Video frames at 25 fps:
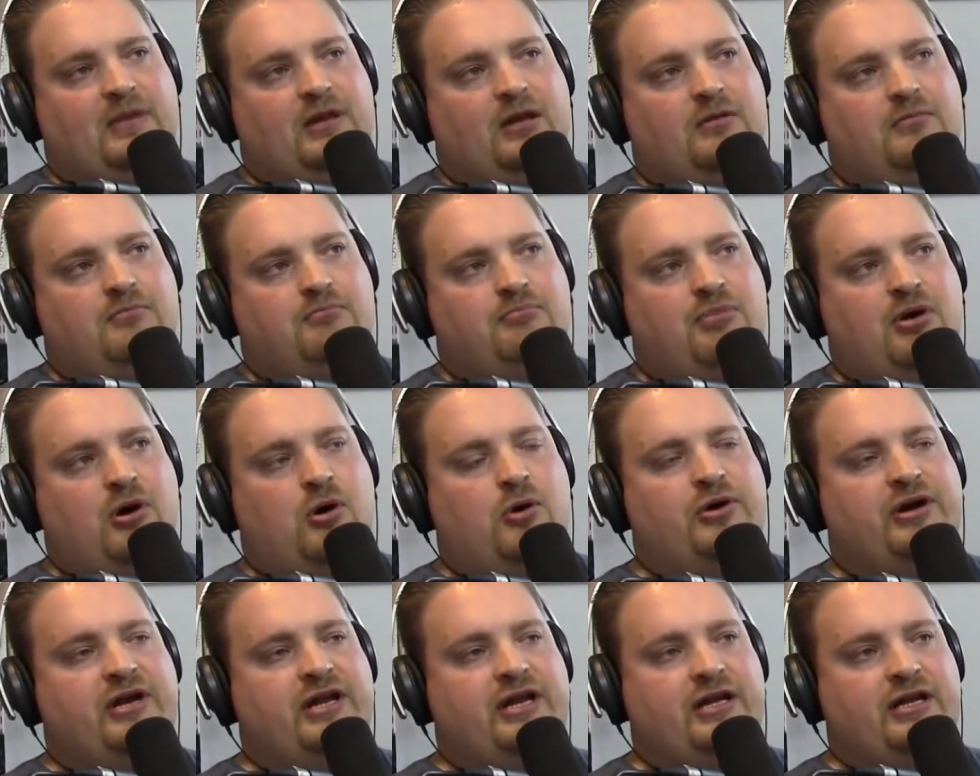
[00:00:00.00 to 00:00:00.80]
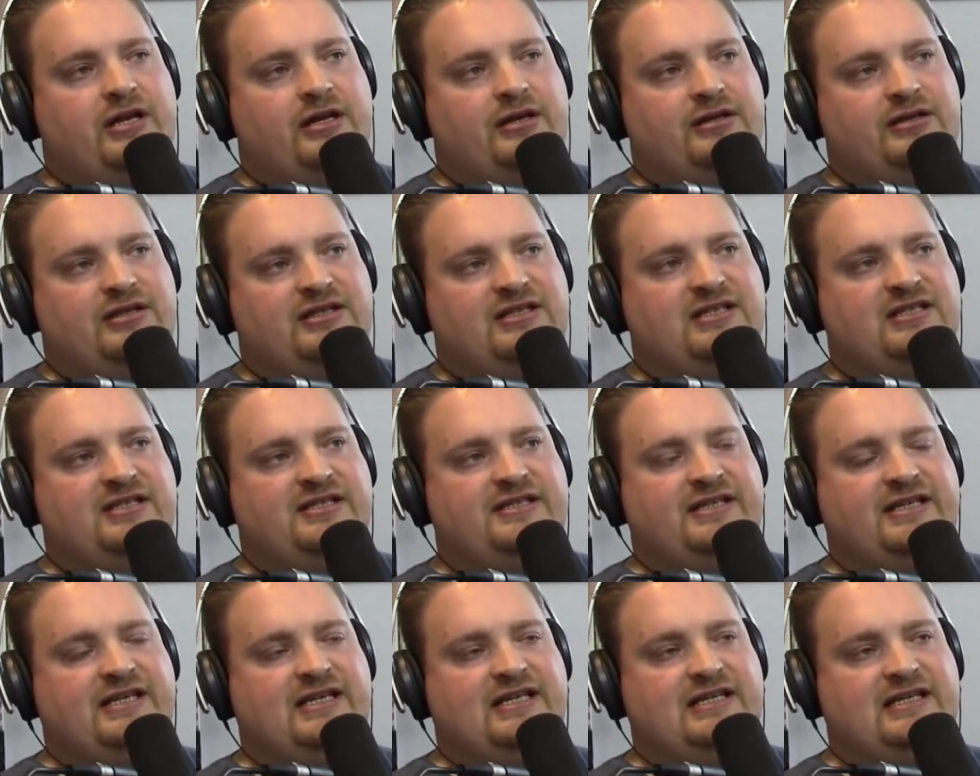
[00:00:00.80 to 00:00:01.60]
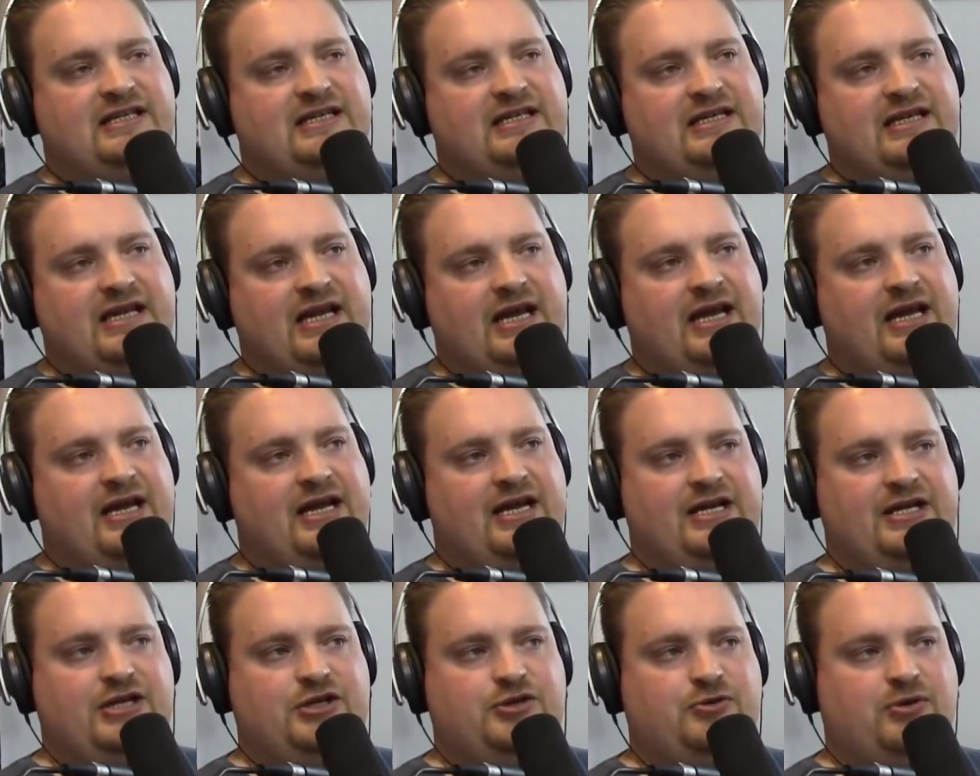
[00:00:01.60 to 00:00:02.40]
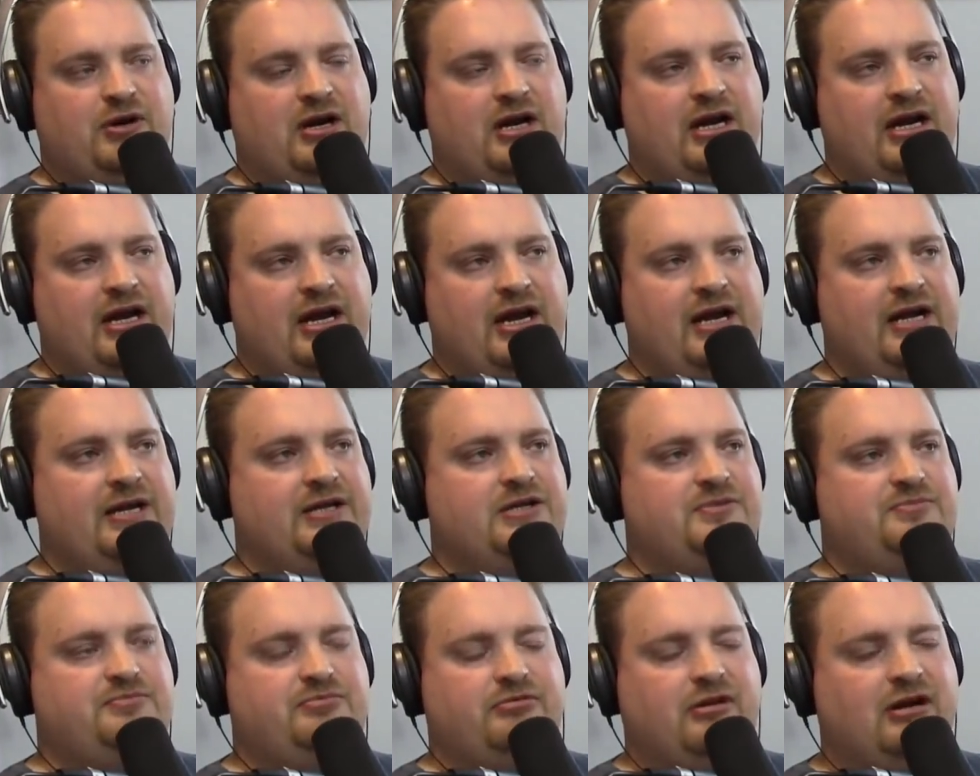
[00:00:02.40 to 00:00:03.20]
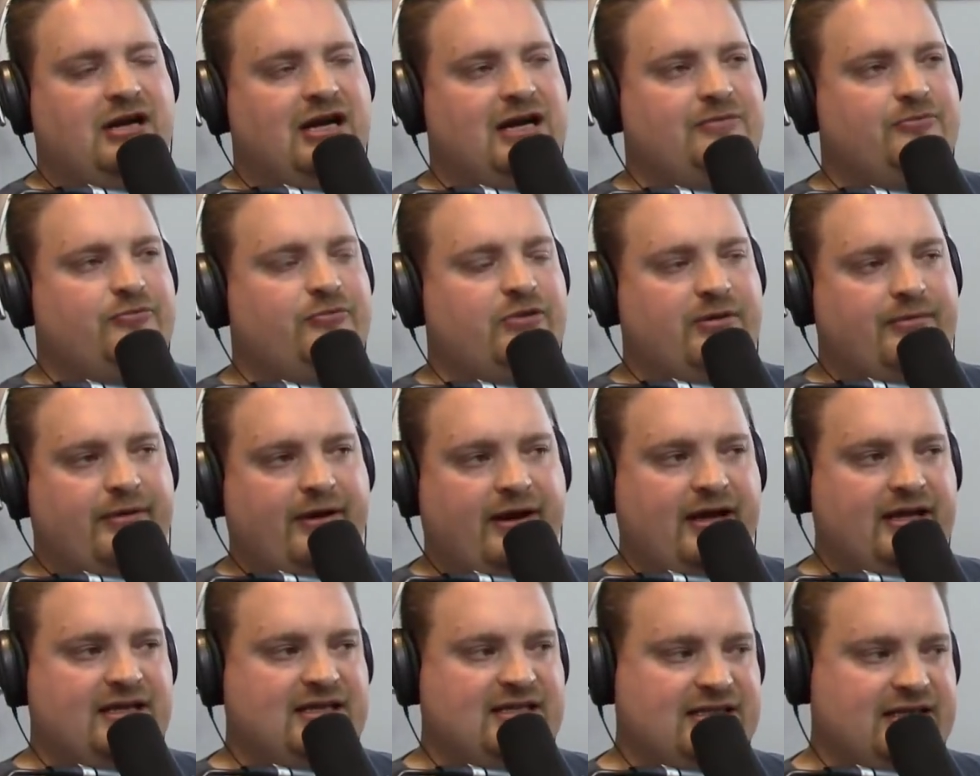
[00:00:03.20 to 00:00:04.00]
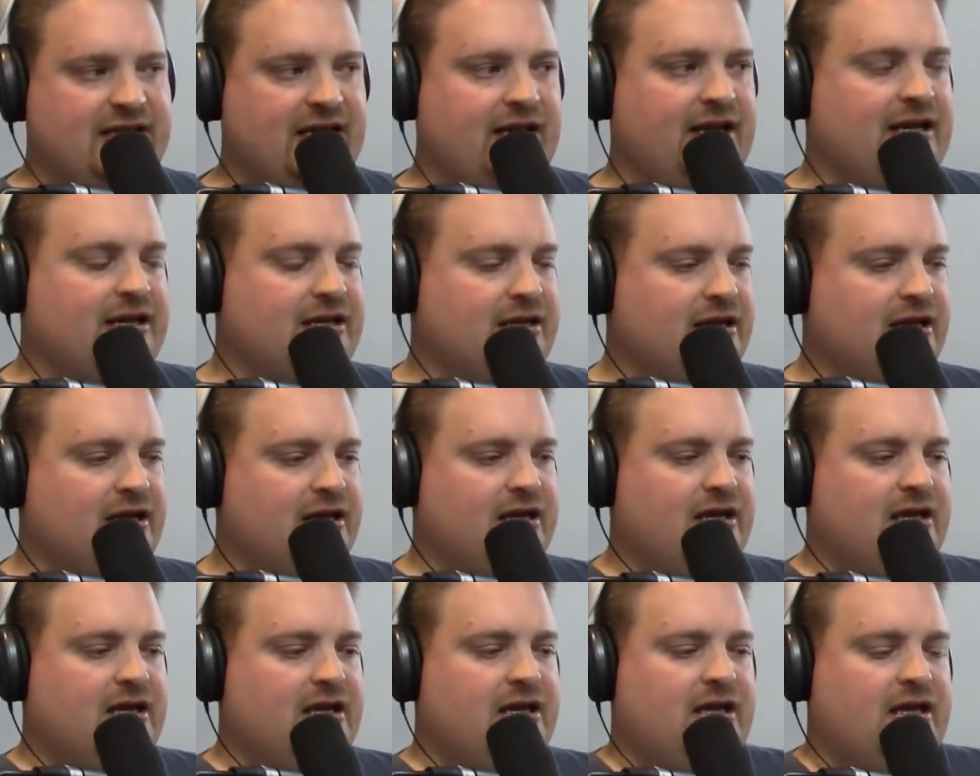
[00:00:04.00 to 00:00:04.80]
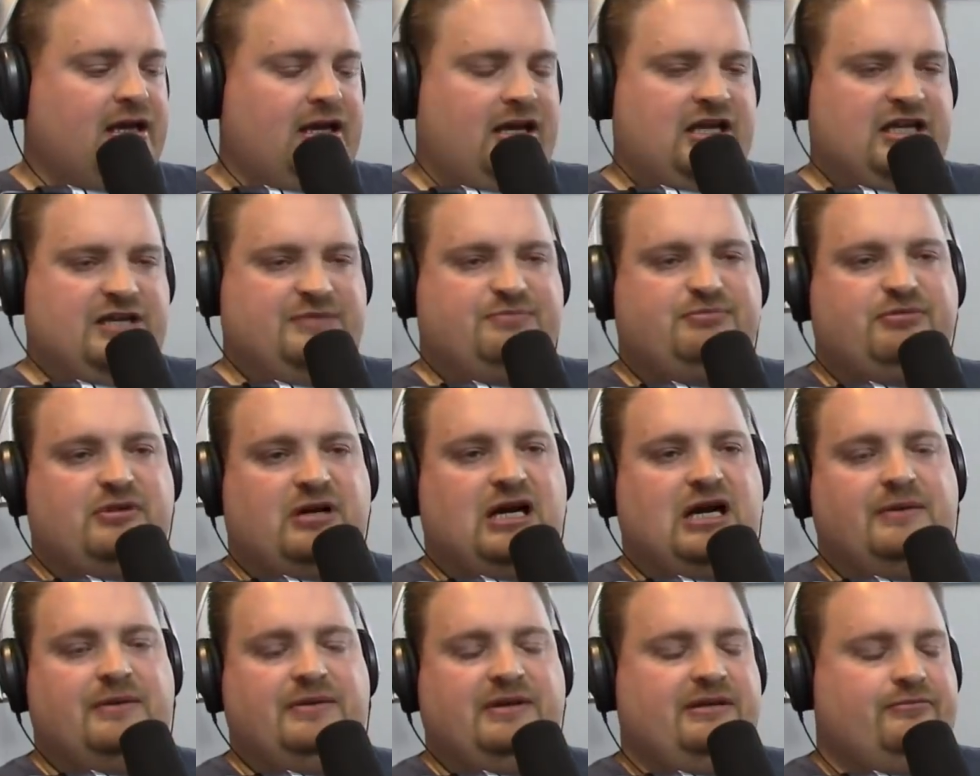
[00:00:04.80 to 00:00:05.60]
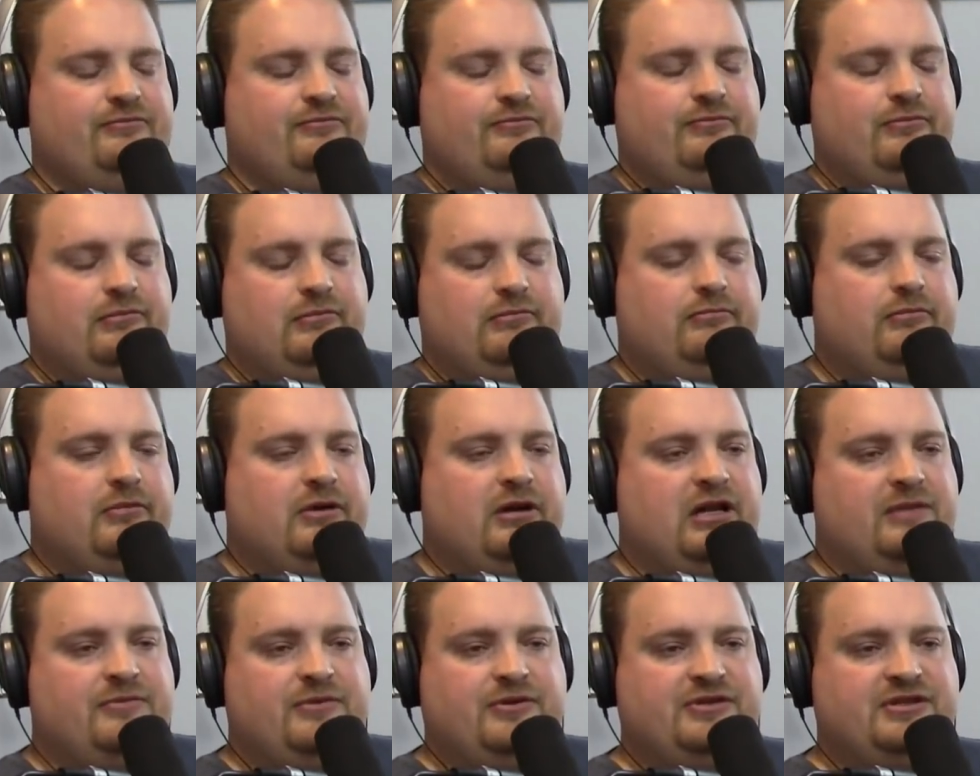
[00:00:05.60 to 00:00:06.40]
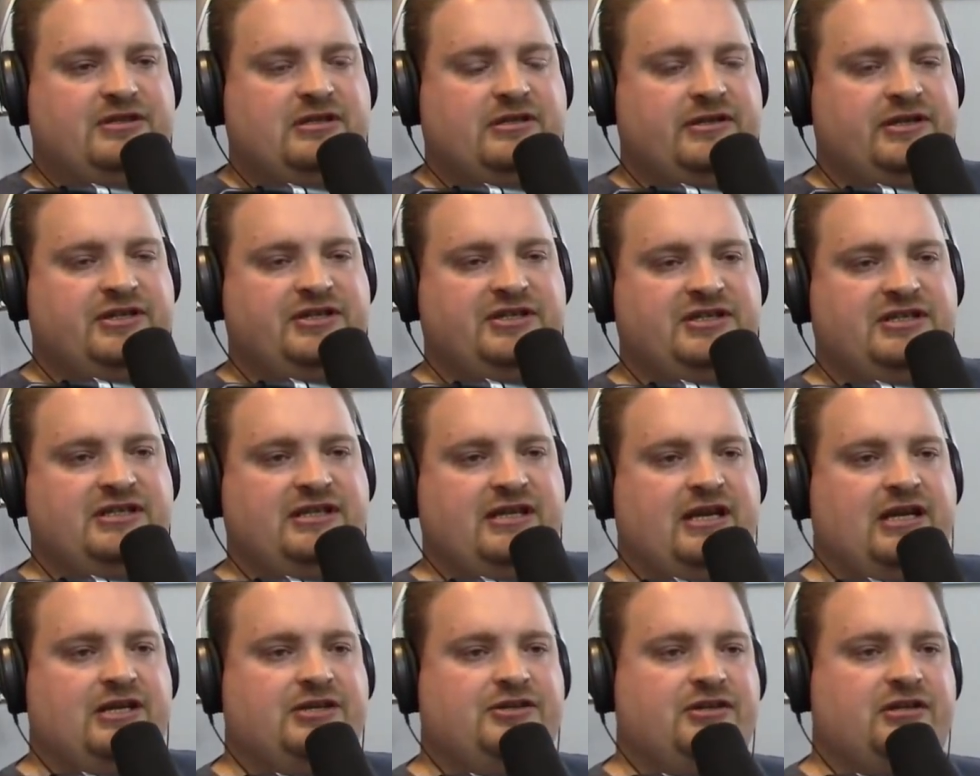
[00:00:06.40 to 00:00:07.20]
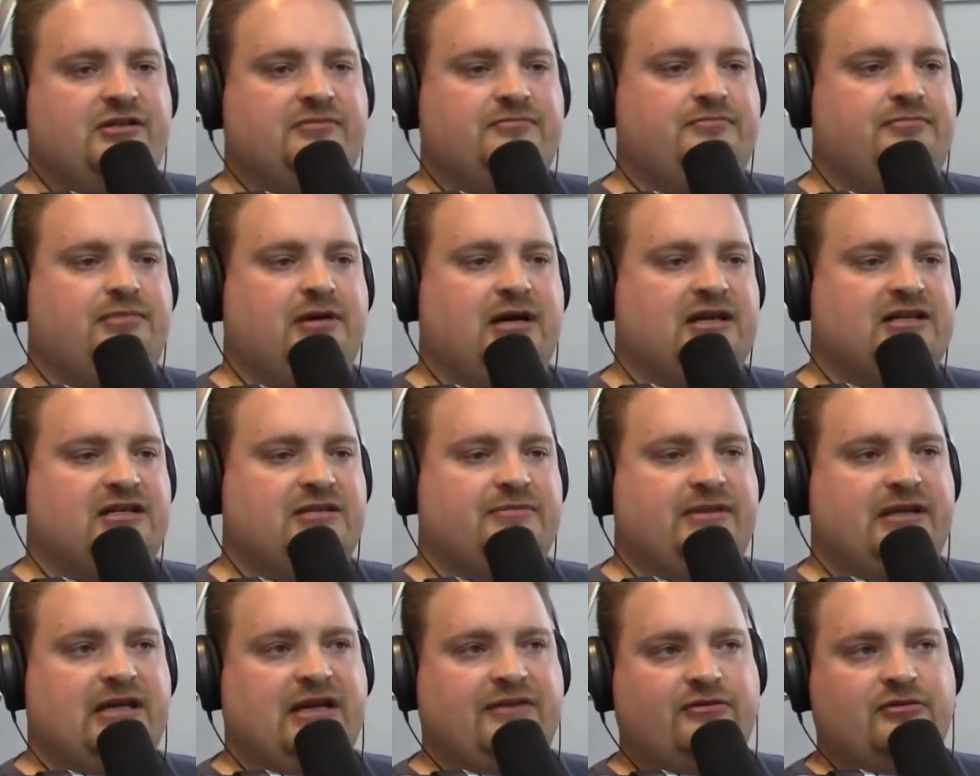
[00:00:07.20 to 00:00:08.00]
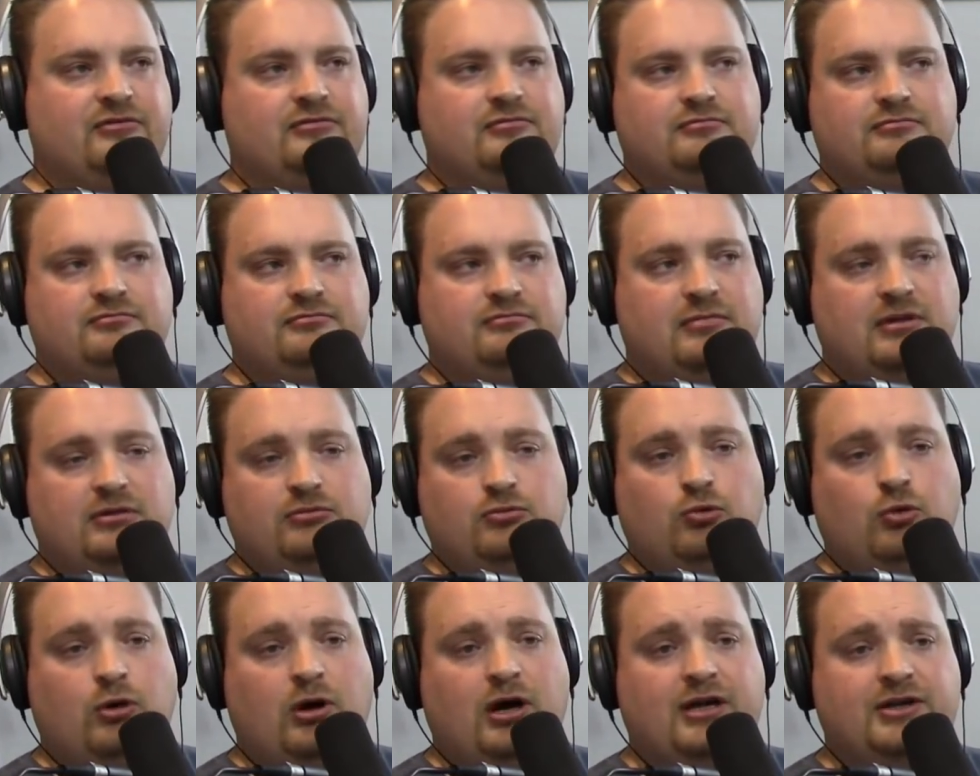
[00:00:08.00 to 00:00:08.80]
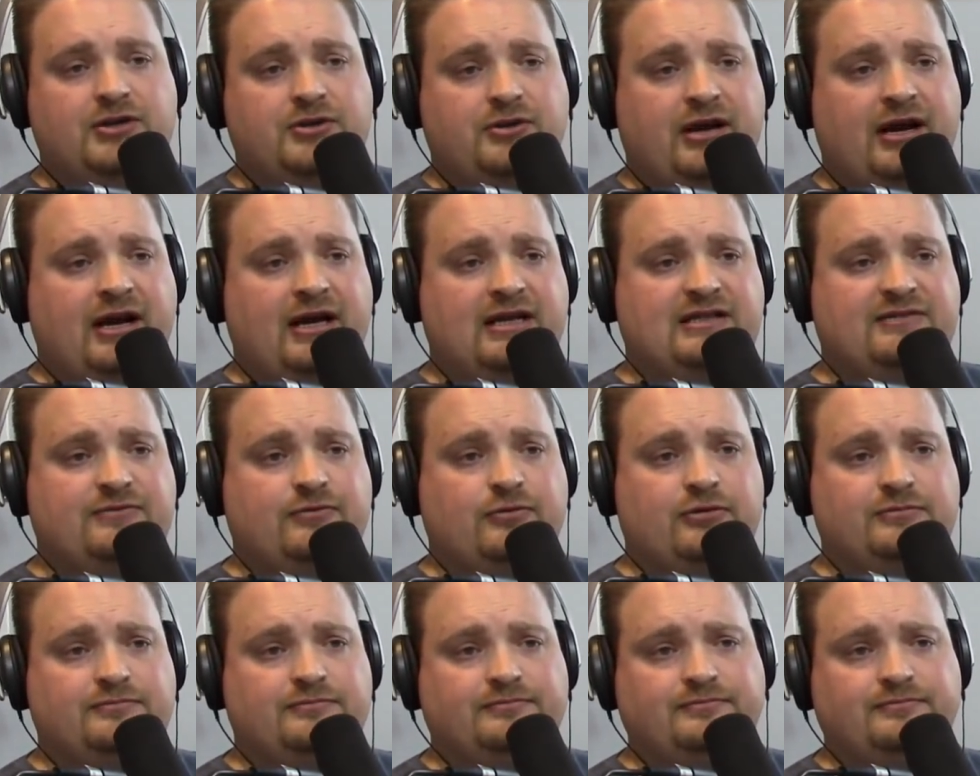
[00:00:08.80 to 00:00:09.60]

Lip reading: bone-in 60-day dry-aged prime ribeye steak, it's probably one of the most delicious steaks you could possibly ever want or ask for.